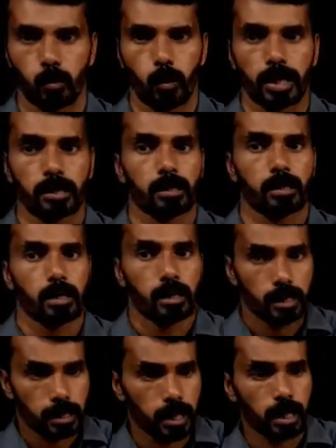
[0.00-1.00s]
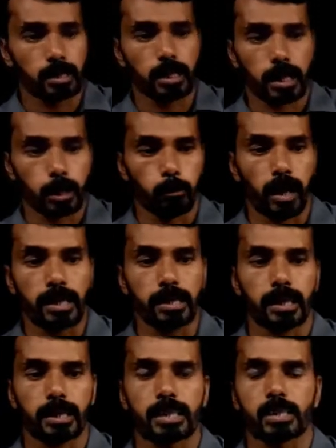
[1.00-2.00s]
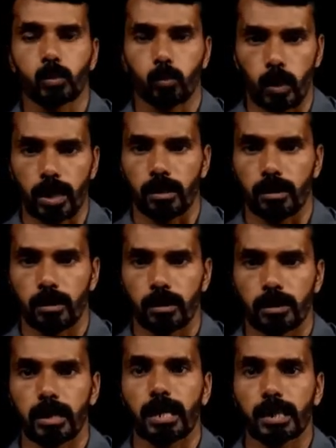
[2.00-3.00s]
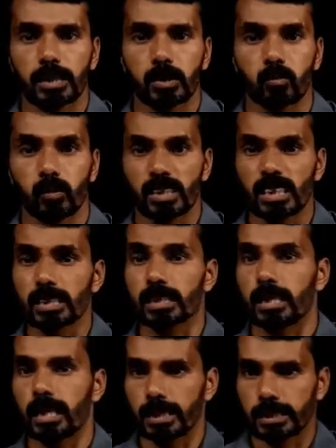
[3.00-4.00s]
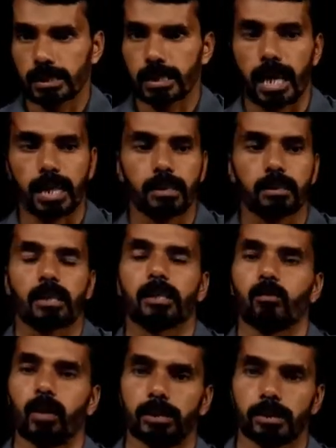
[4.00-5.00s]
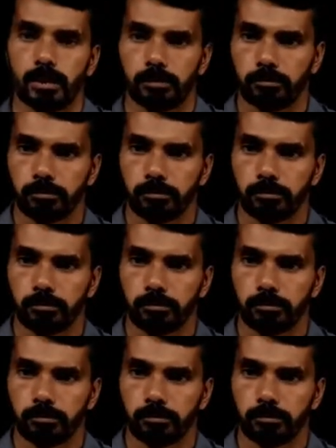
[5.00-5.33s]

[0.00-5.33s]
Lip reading: Why? Here the remainder is 1, that is, which is less than the divisor.